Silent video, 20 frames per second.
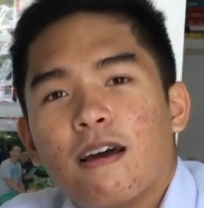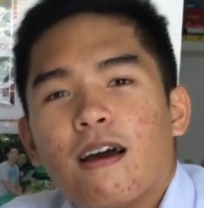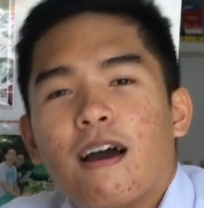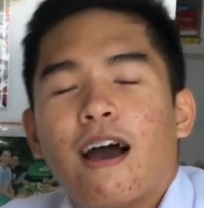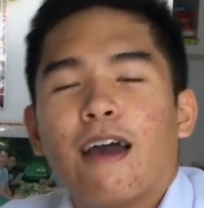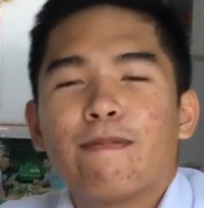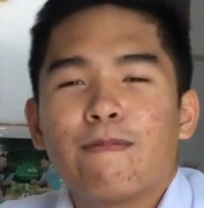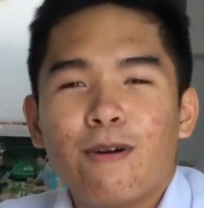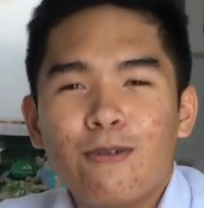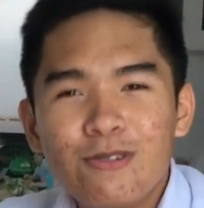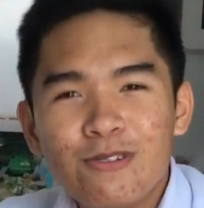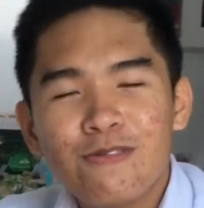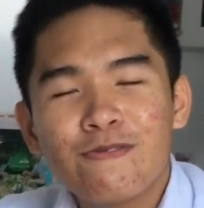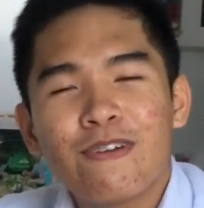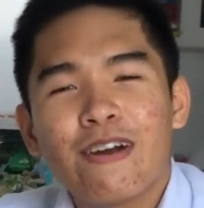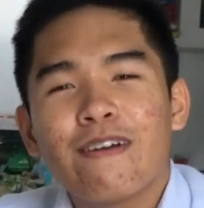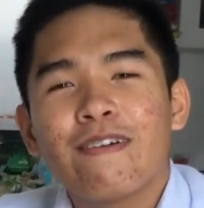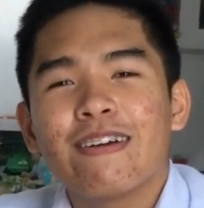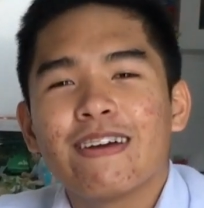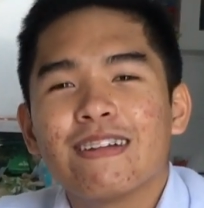I'm also
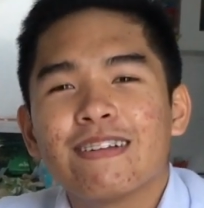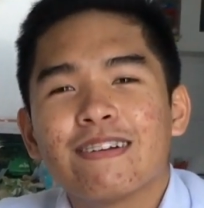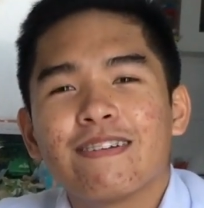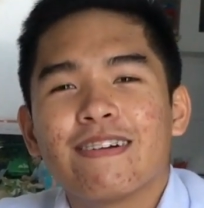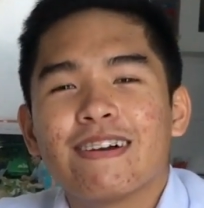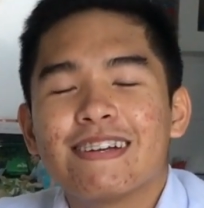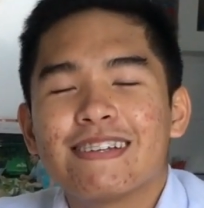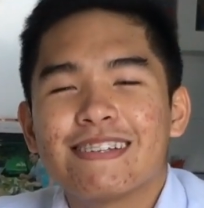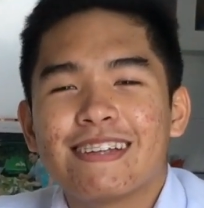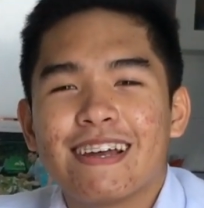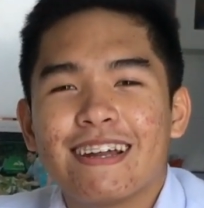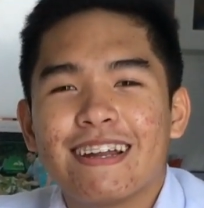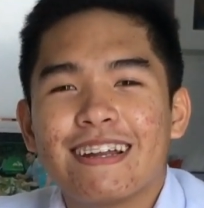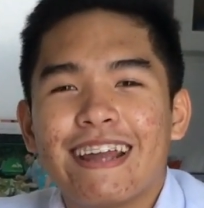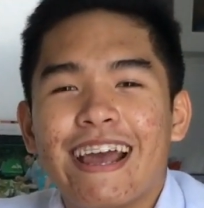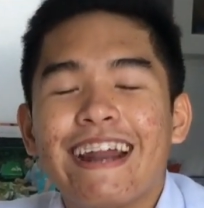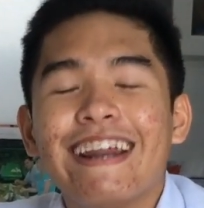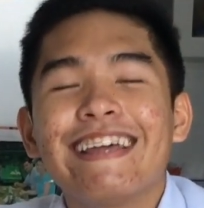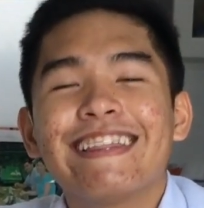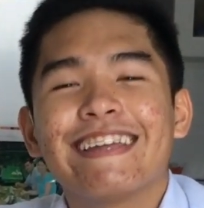very interested
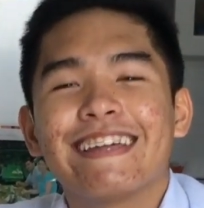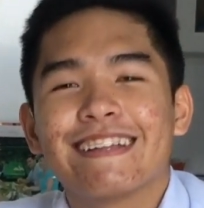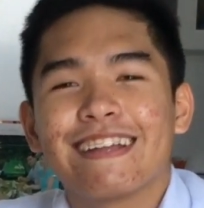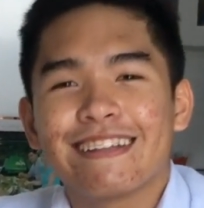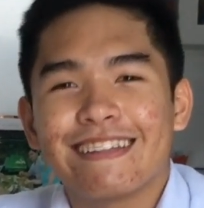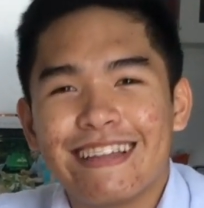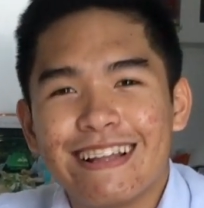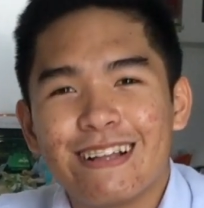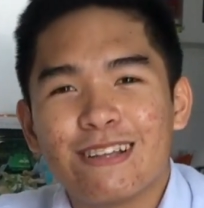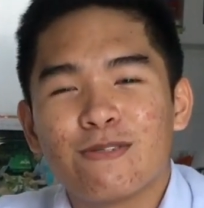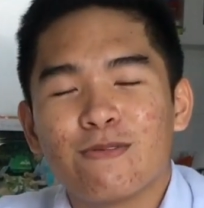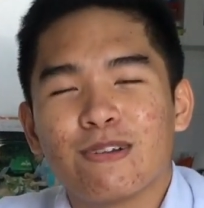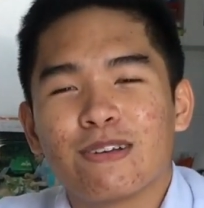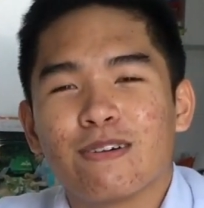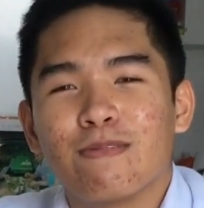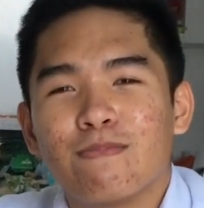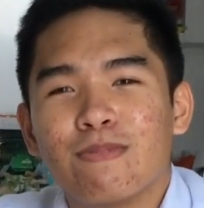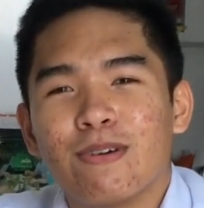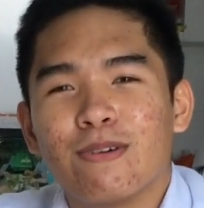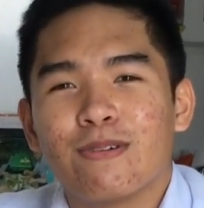in anything that deals
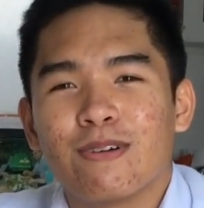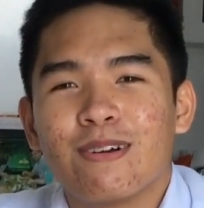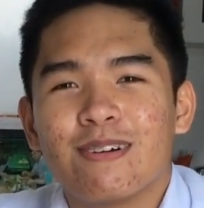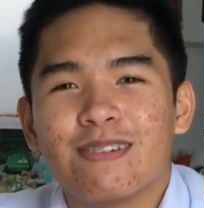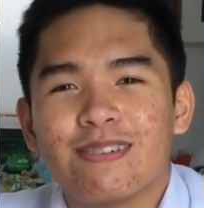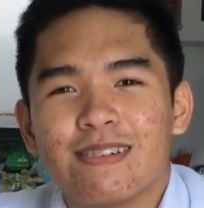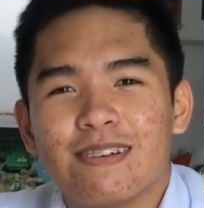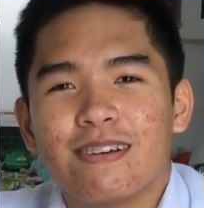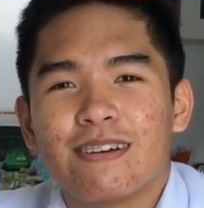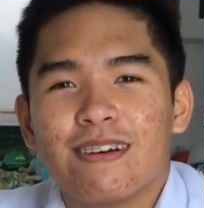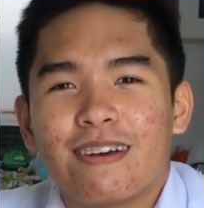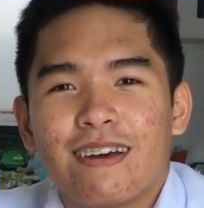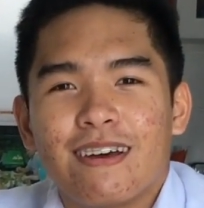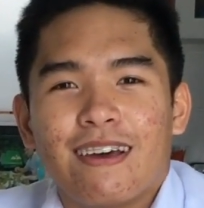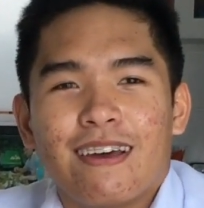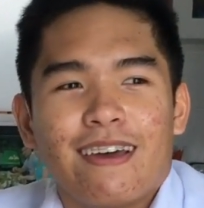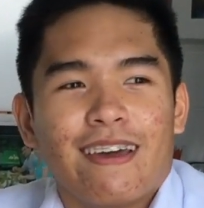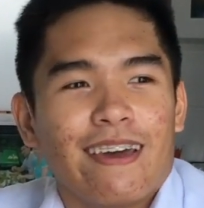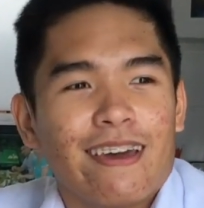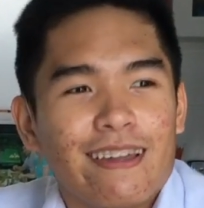with computers.
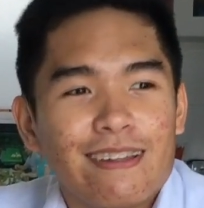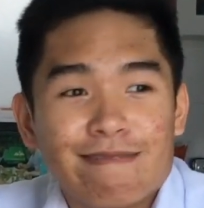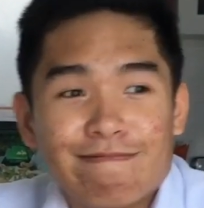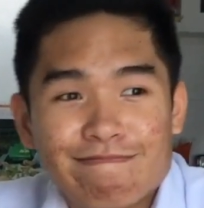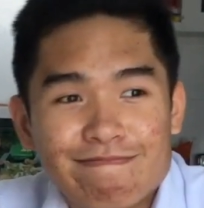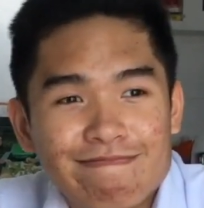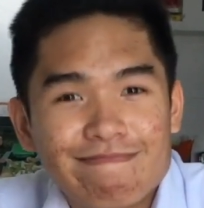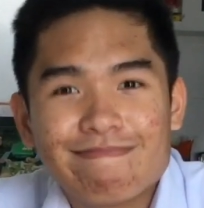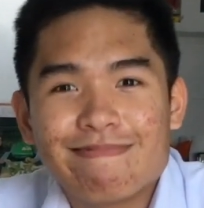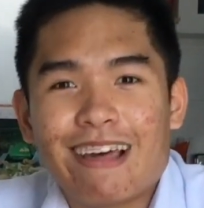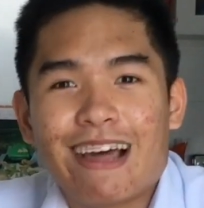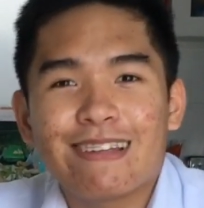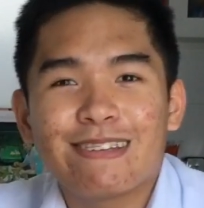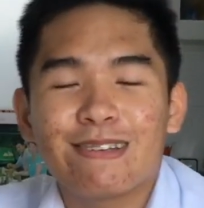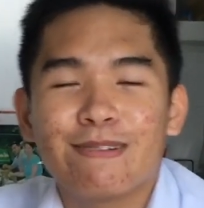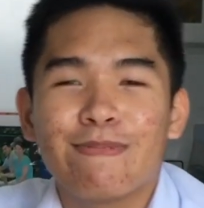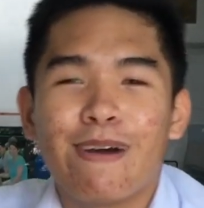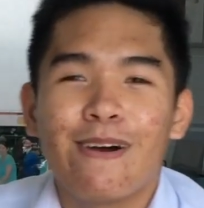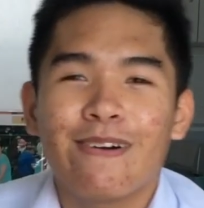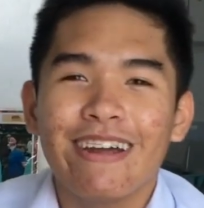And
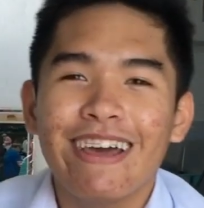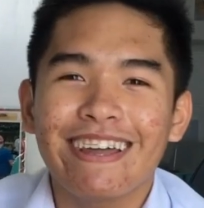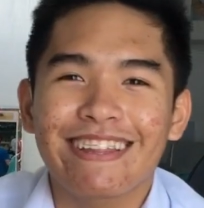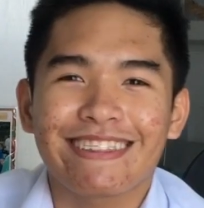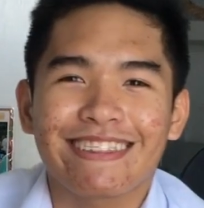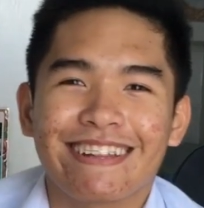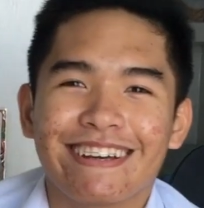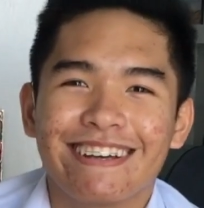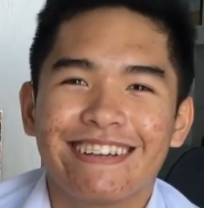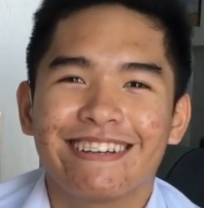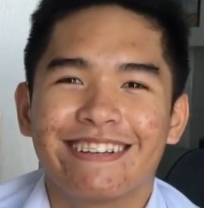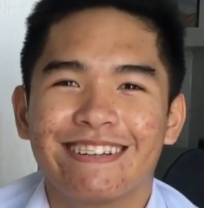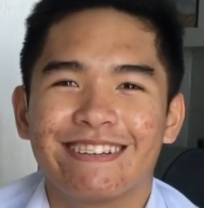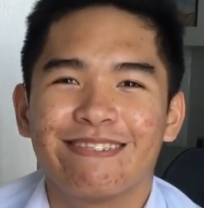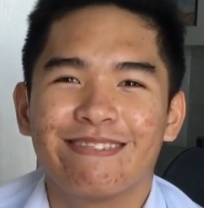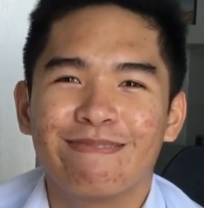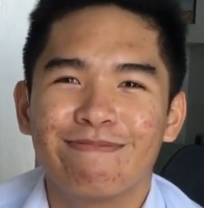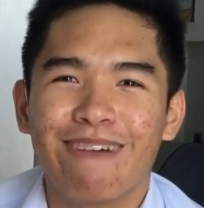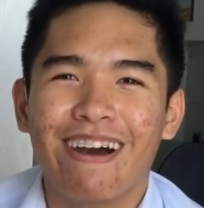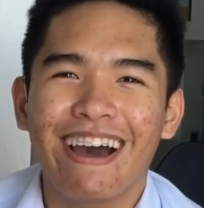that's about it.
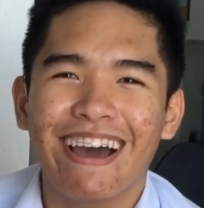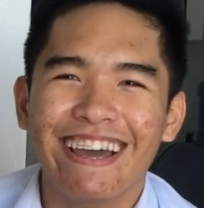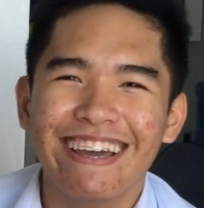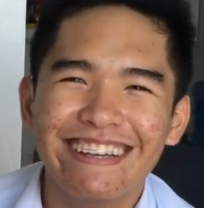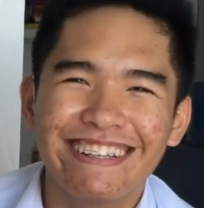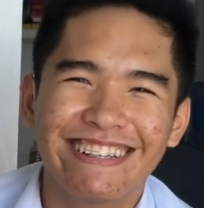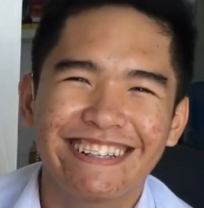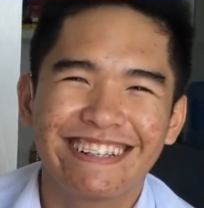Bye!